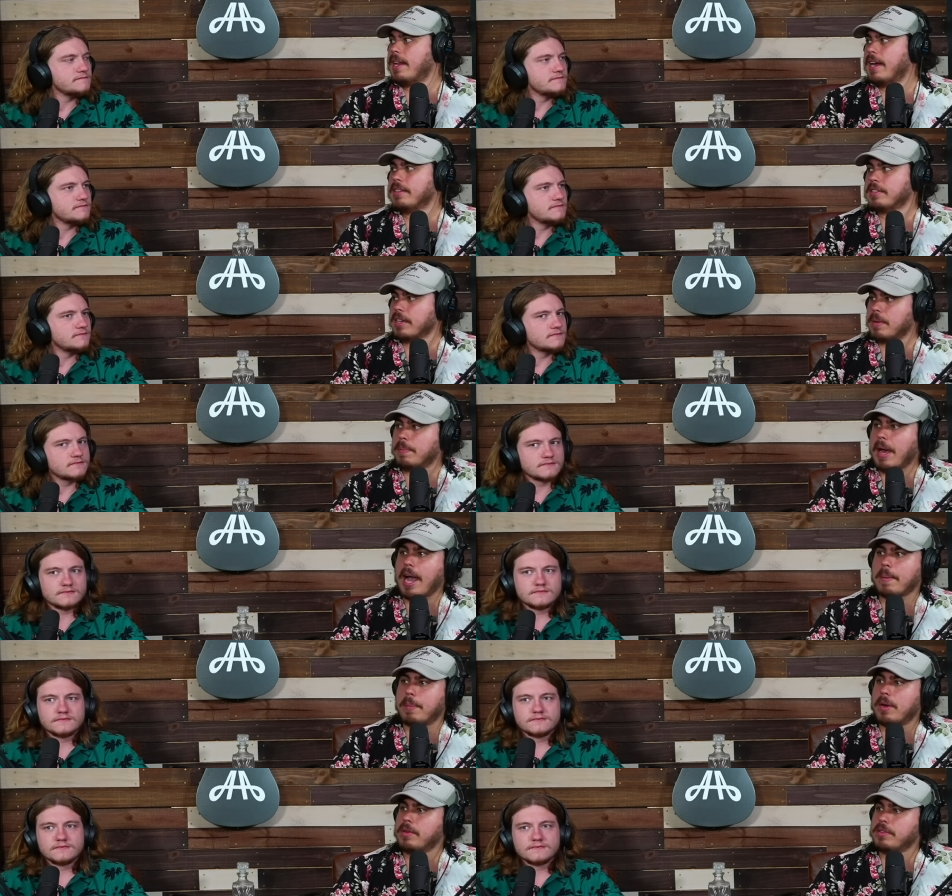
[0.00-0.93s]
Speaker 1: as like a
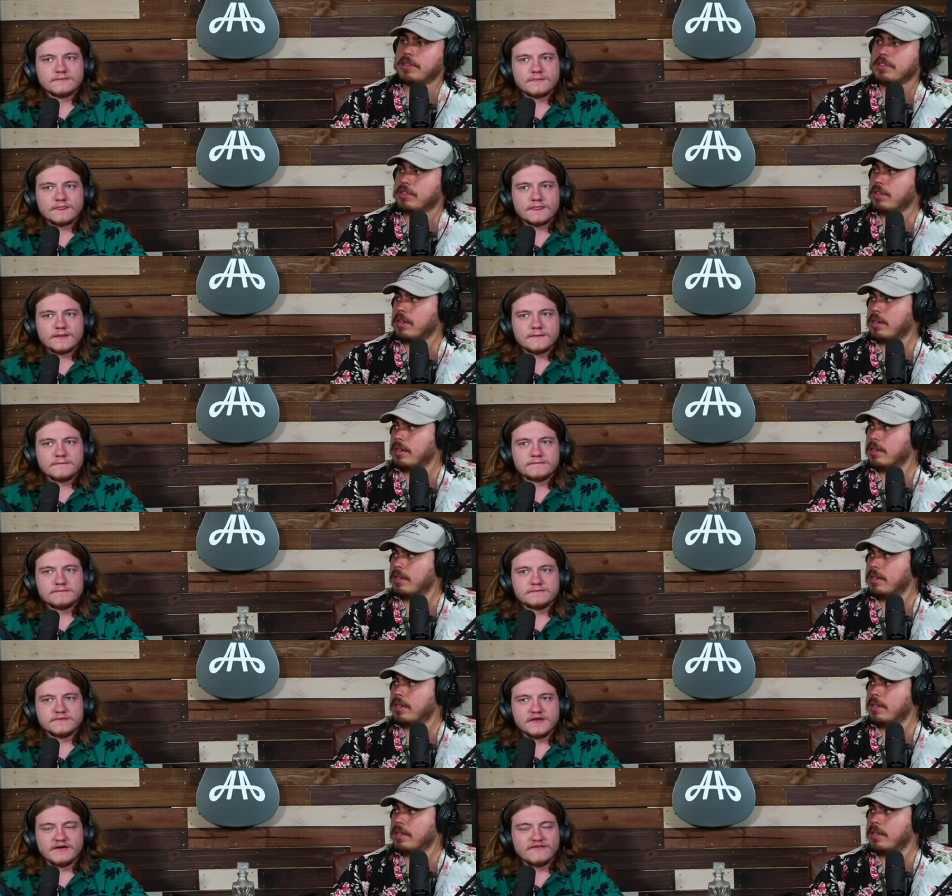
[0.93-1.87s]
backbone to the song.
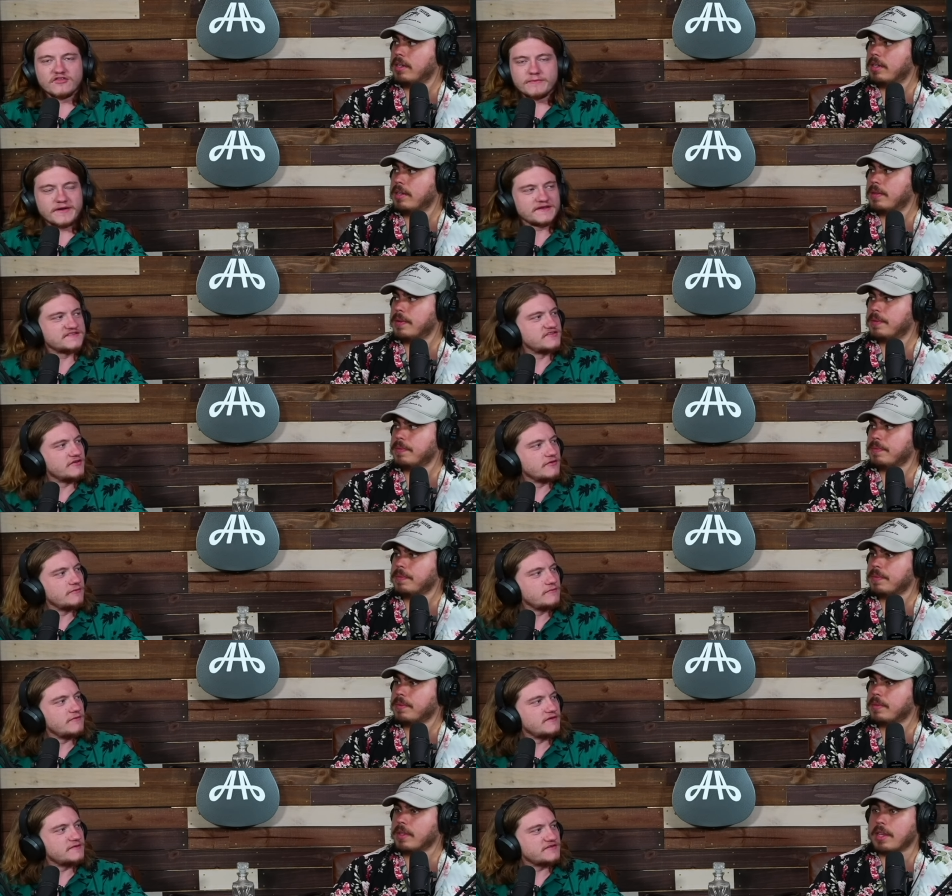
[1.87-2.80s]
Speaker 2: Yeah, I love the bass too,
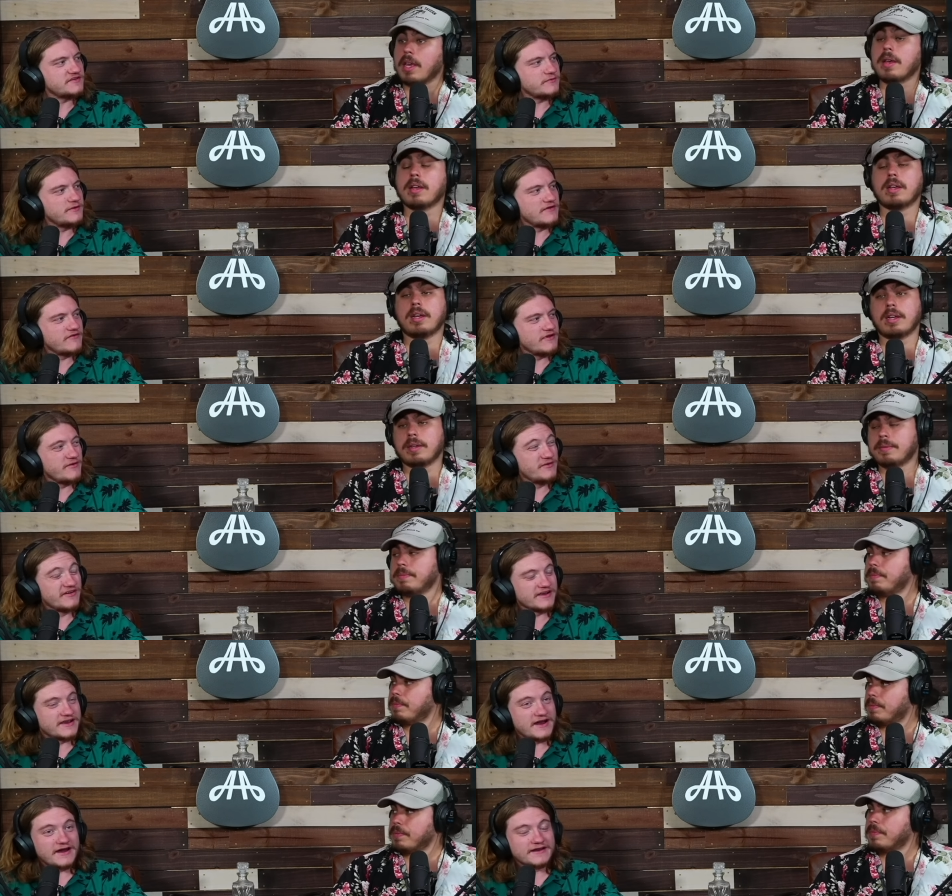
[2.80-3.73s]
especially yeah. whenever it would
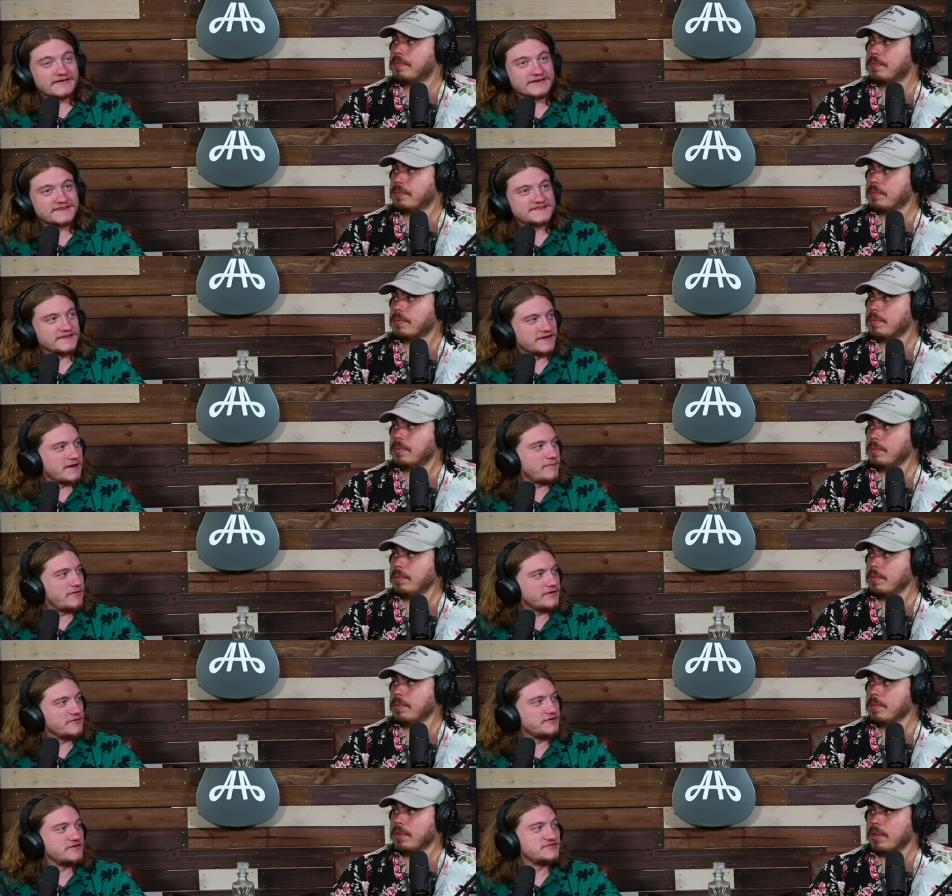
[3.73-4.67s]
like kind of like sneak up
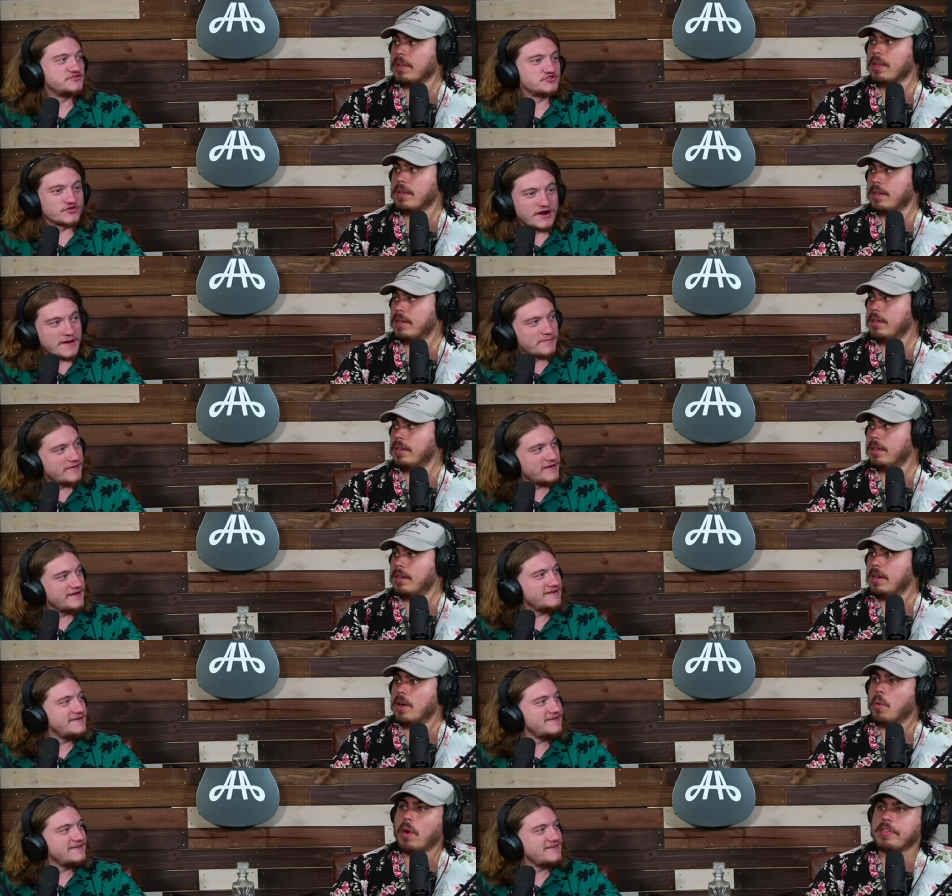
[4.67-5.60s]
on you and just drop
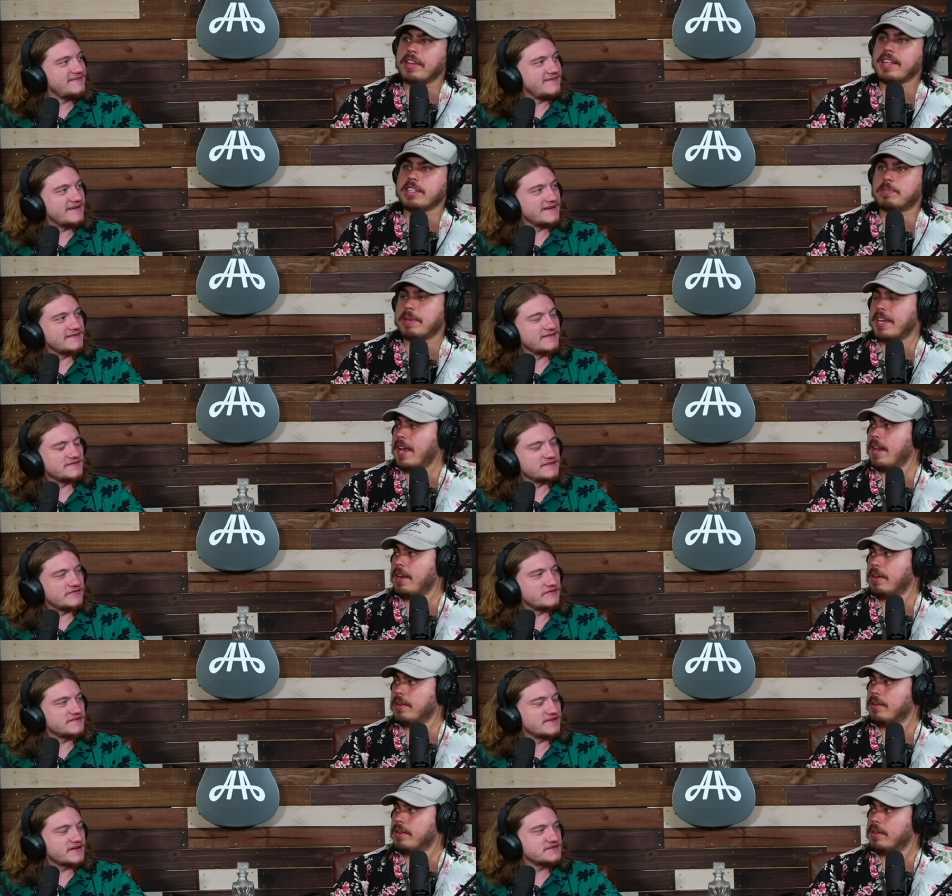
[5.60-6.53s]
in. Well, I think like, that's
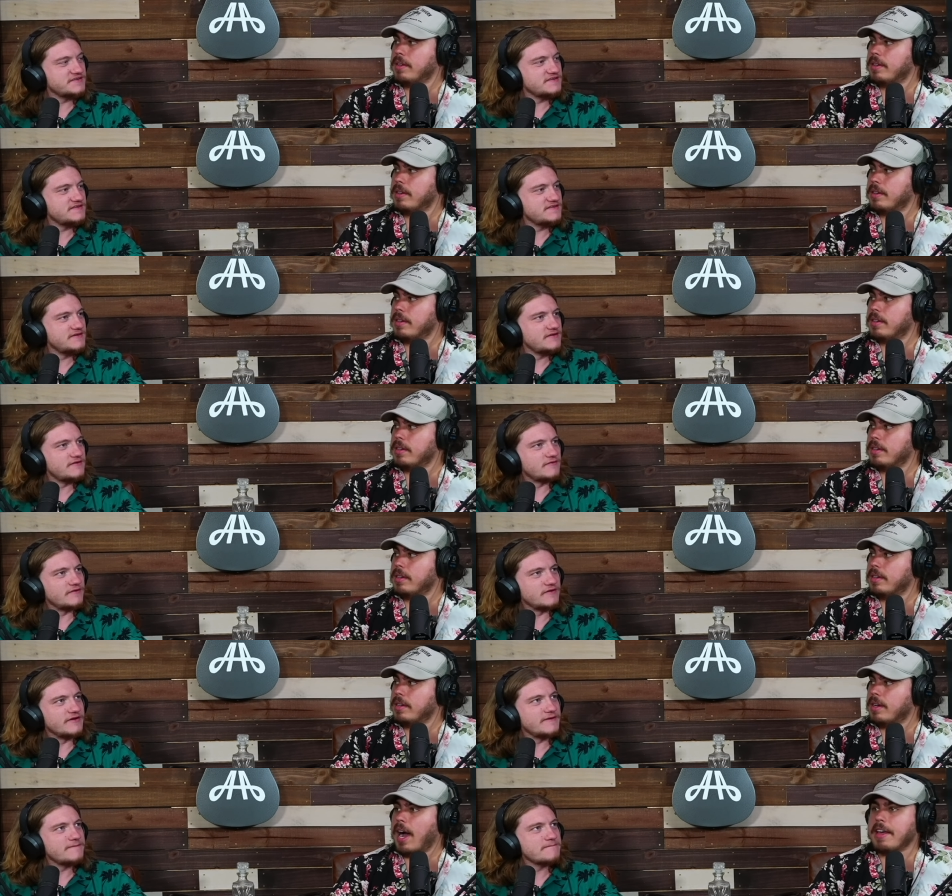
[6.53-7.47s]
piano sections.
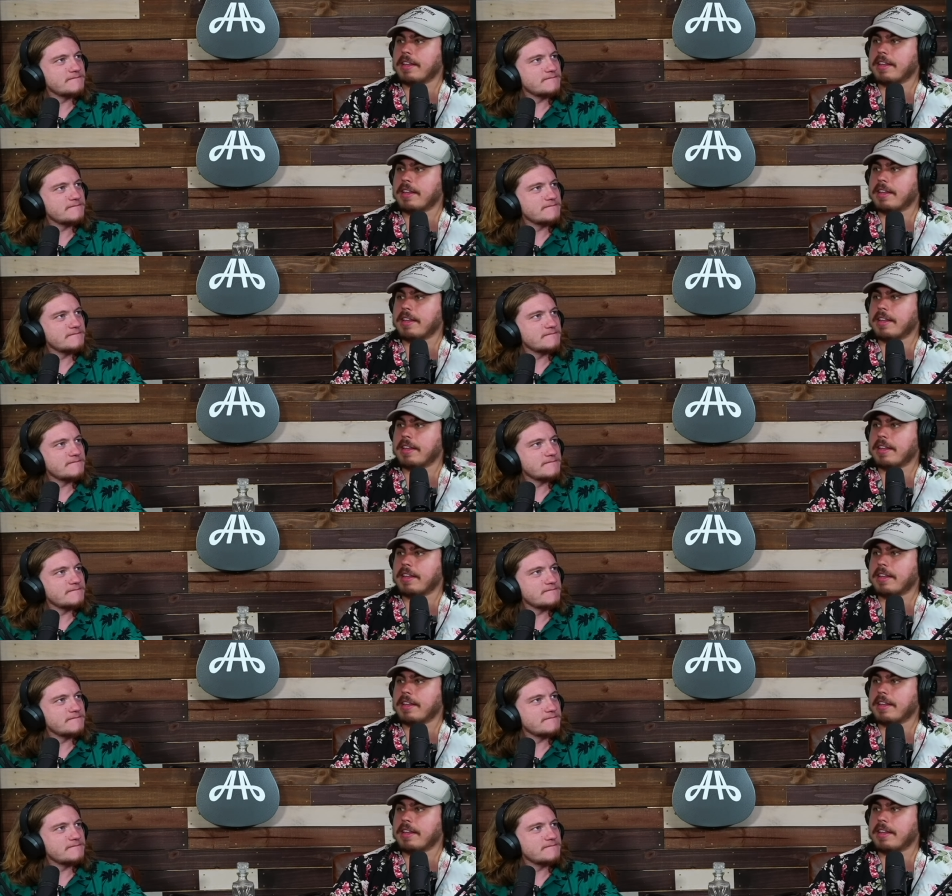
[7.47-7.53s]
Really? I